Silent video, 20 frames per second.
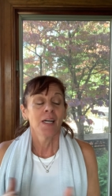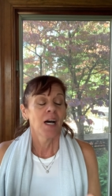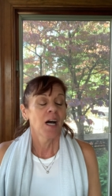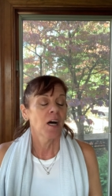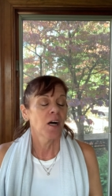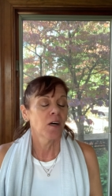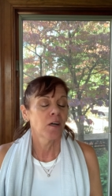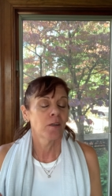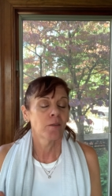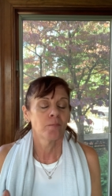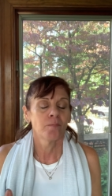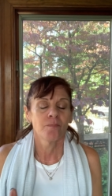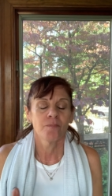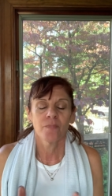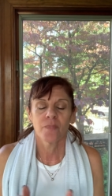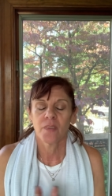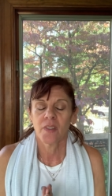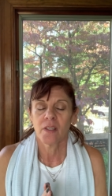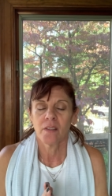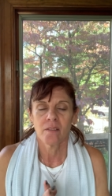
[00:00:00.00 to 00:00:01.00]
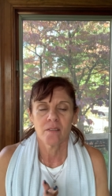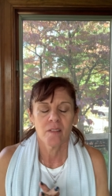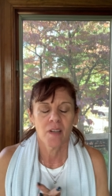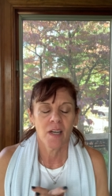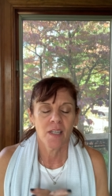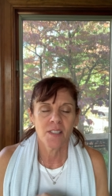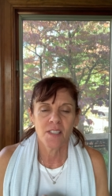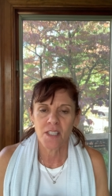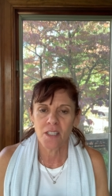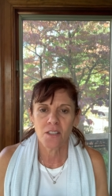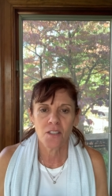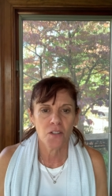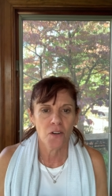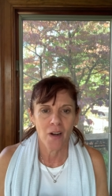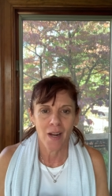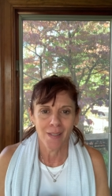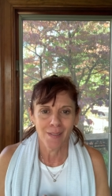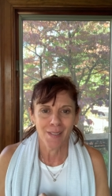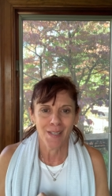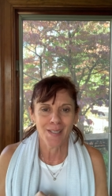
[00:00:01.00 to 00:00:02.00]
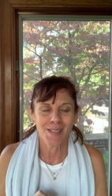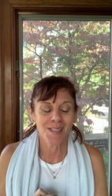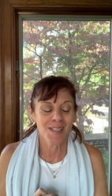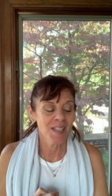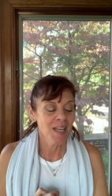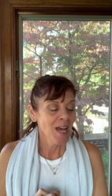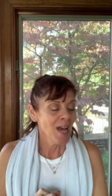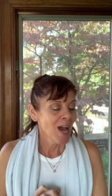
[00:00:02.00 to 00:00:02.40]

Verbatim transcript: Um, the ideas are endless.